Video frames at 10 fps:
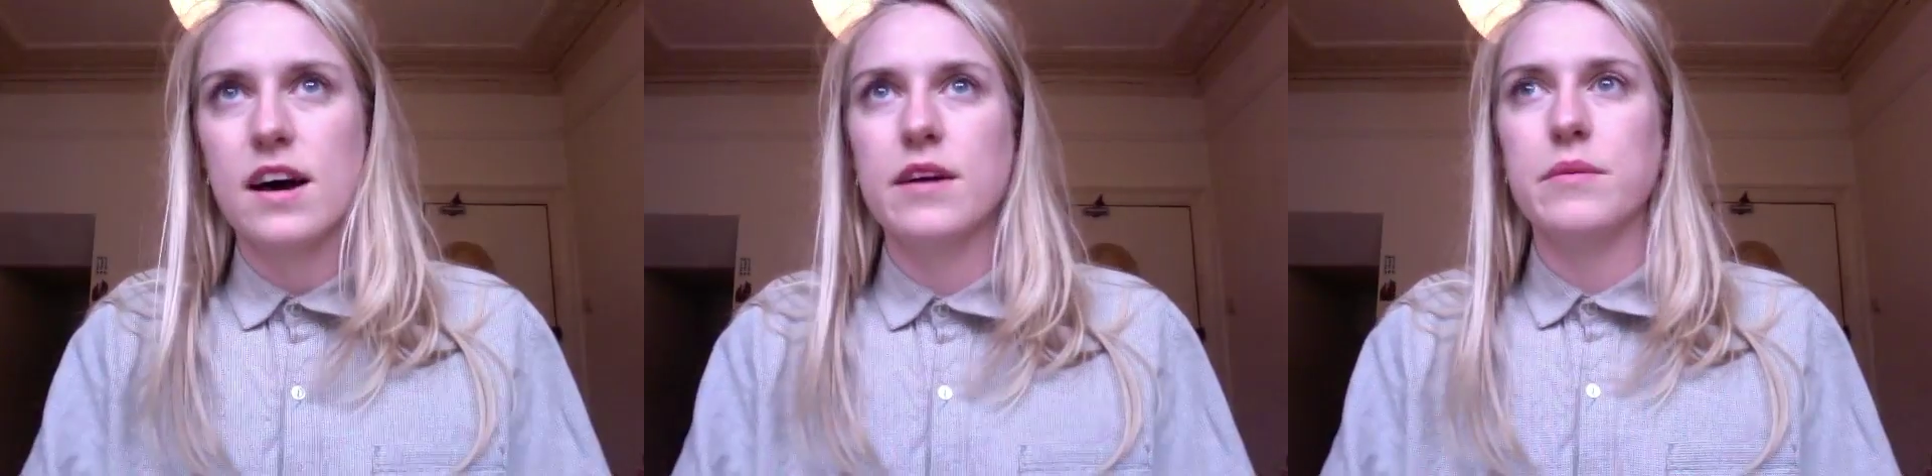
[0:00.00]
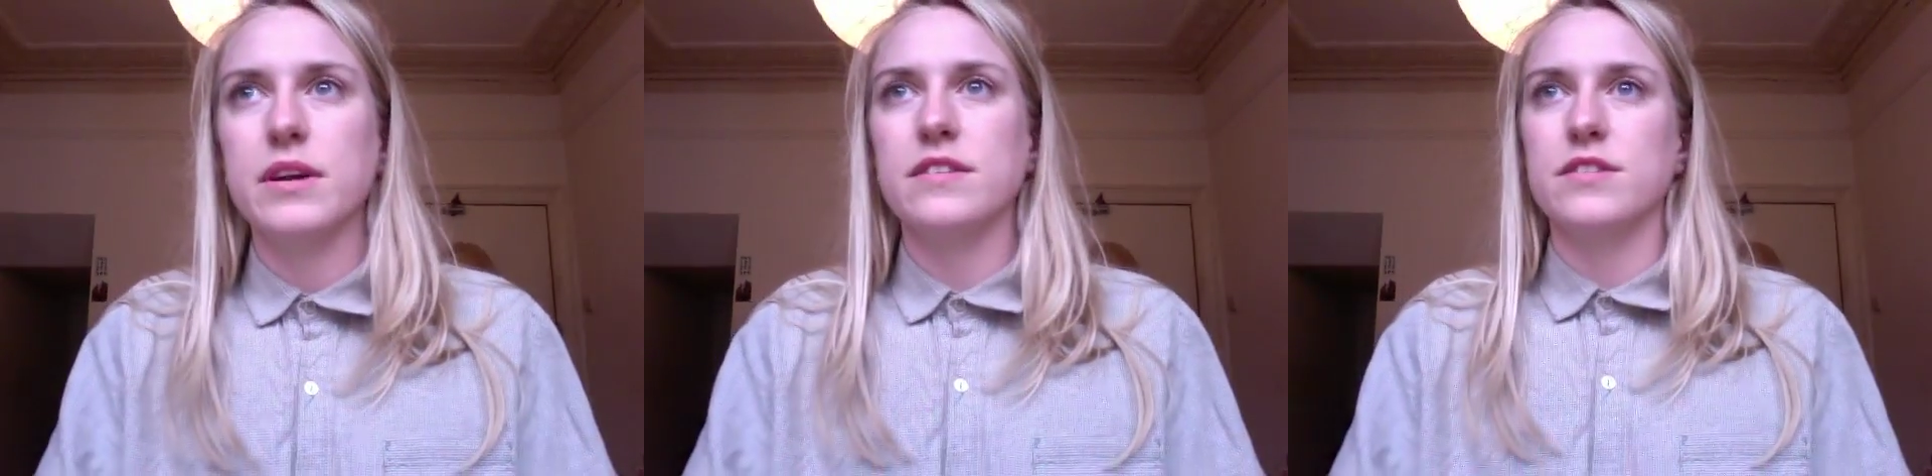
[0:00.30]
I
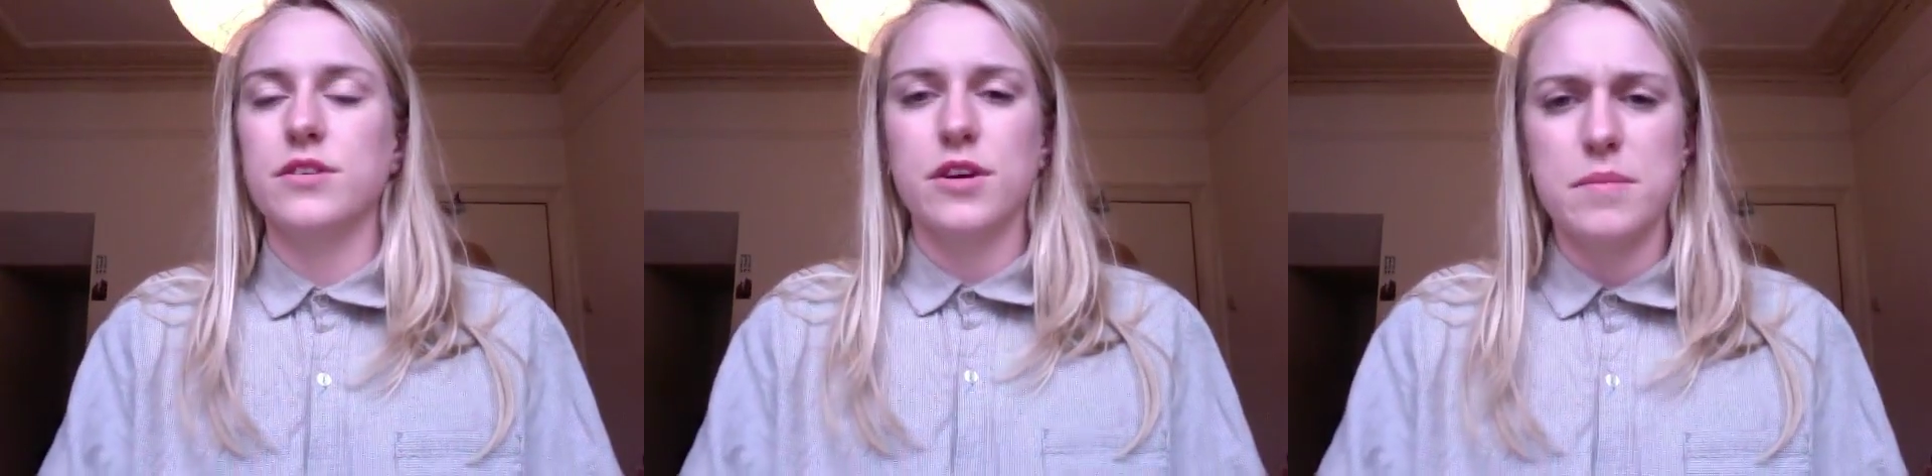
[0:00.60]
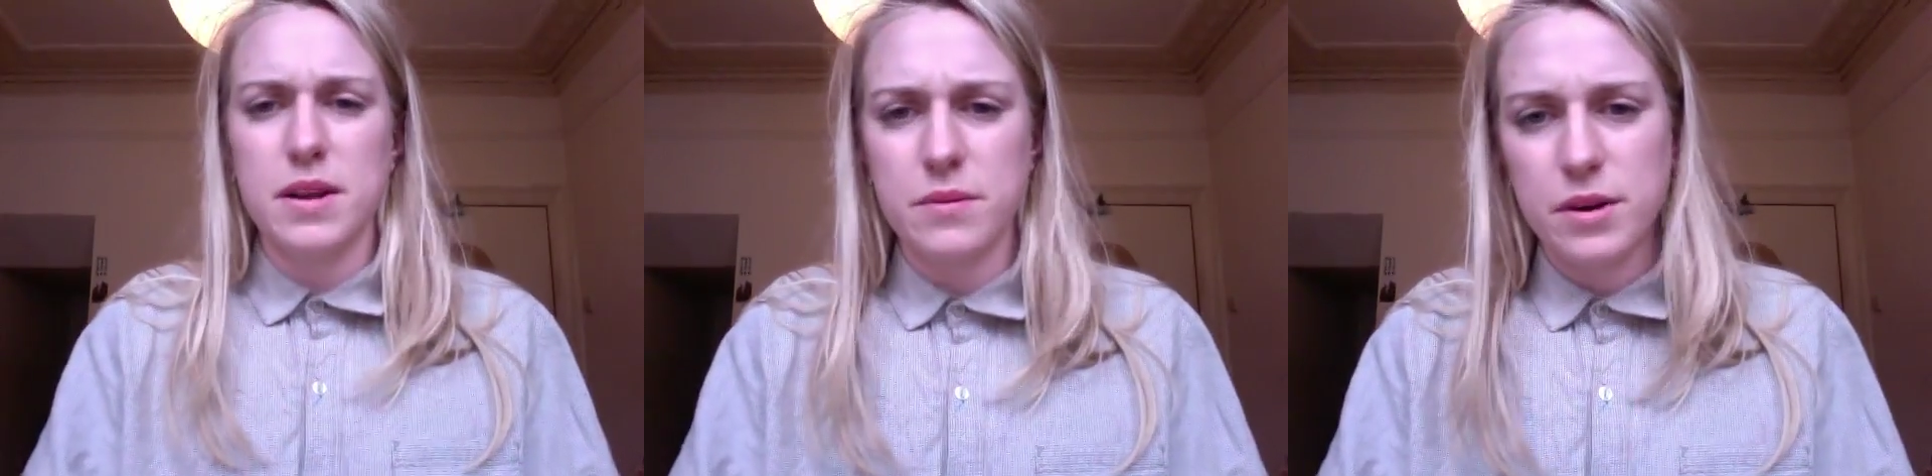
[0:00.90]
wanted to
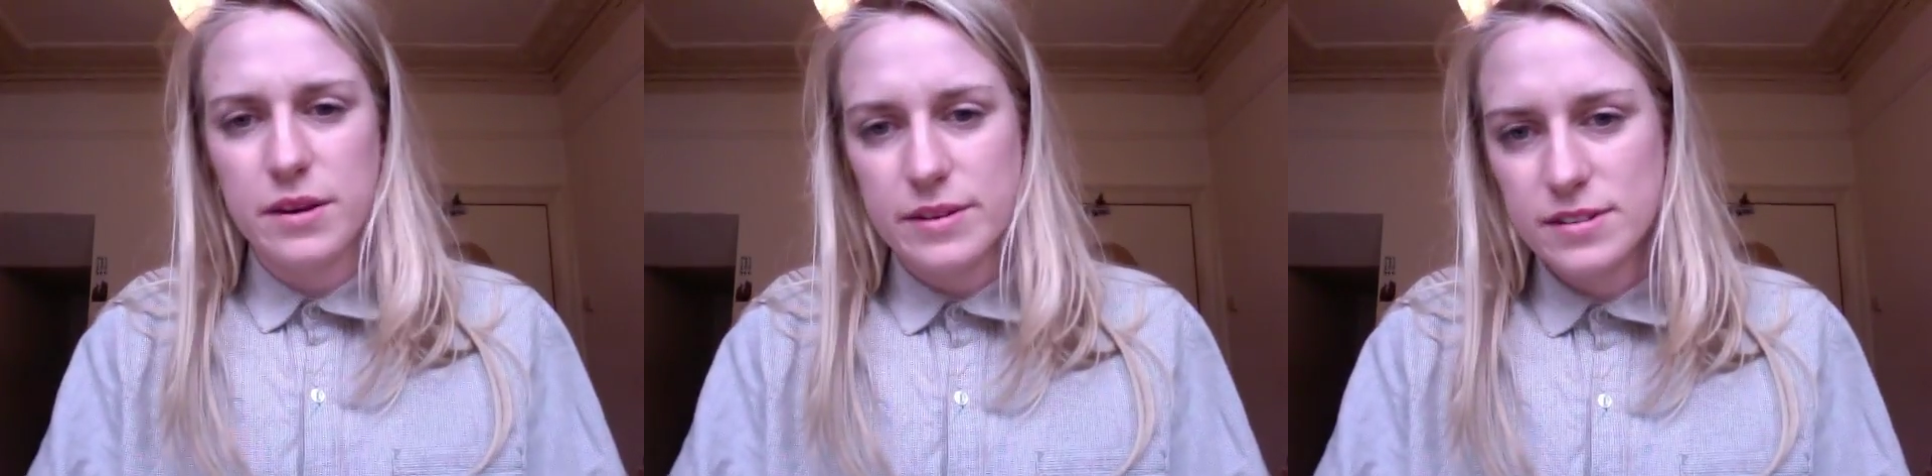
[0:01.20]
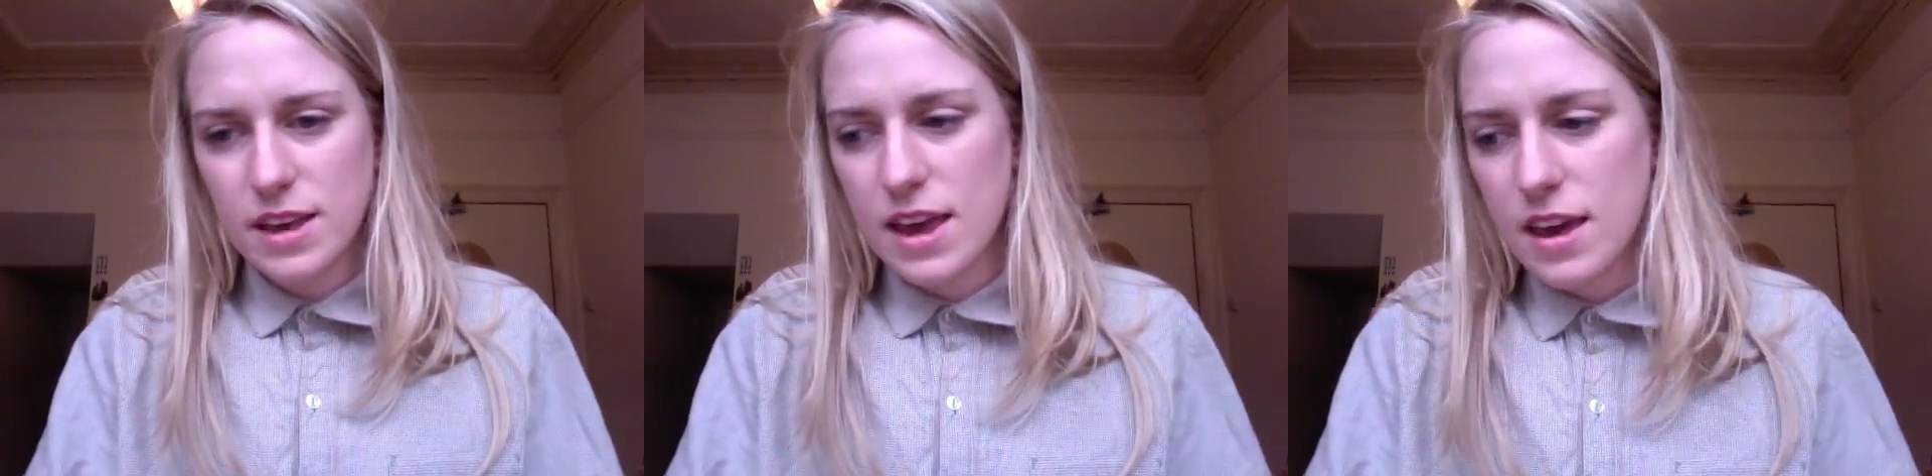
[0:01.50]
document what he was
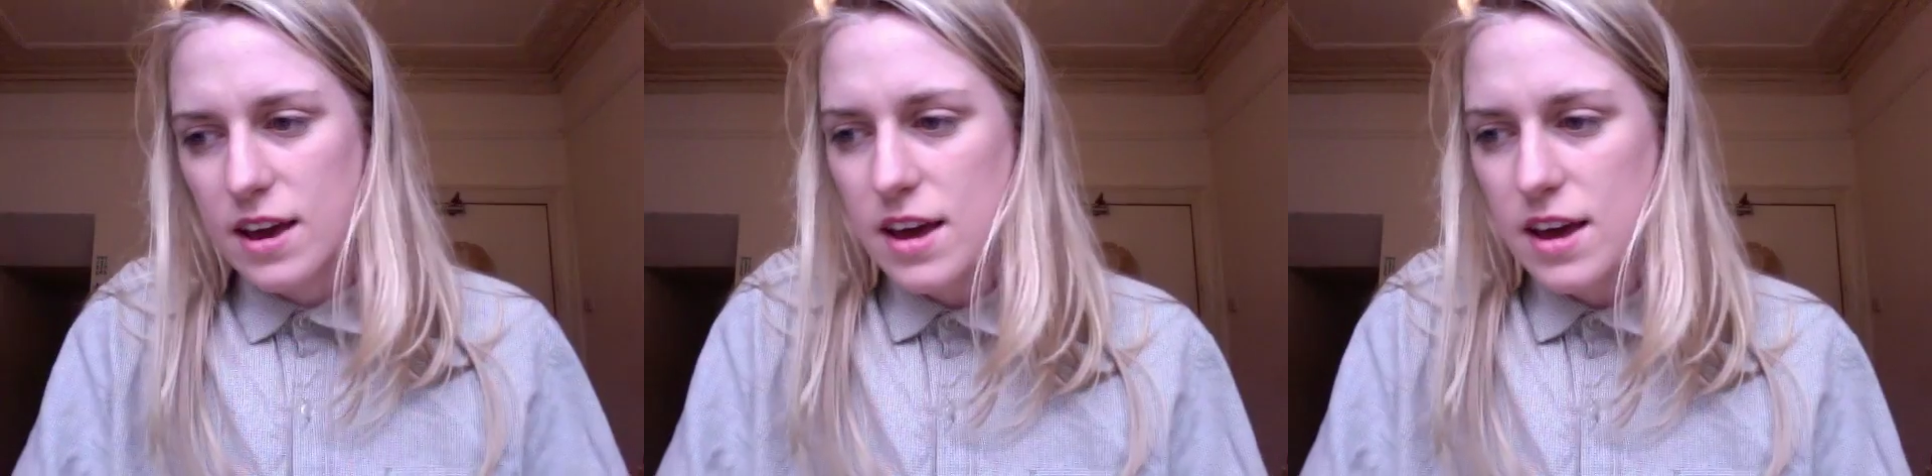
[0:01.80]
saying,